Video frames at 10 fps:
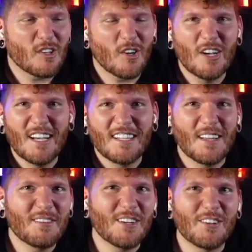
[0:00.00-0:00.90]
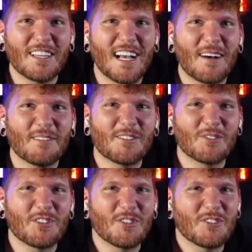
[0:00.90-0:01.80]
So let me know in the
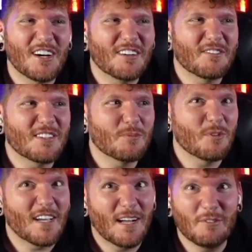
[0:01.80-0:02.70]
comments what you thought of this movie.